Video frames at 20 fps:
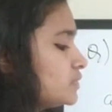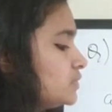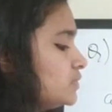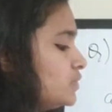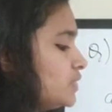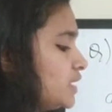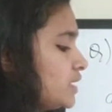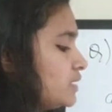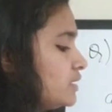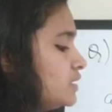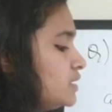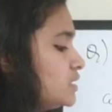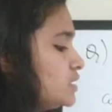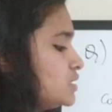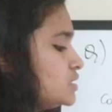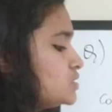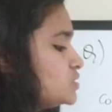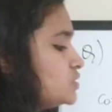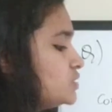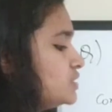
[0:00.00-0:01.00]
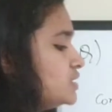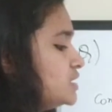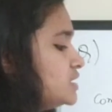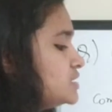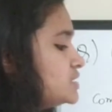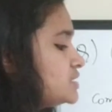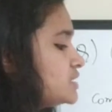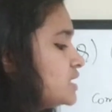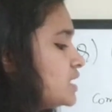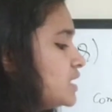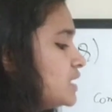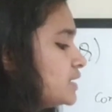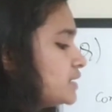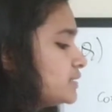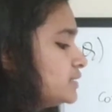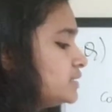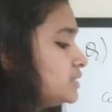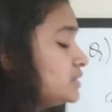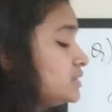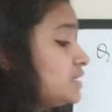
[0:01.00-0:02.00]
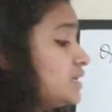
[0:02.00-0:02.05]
Okay, so these are the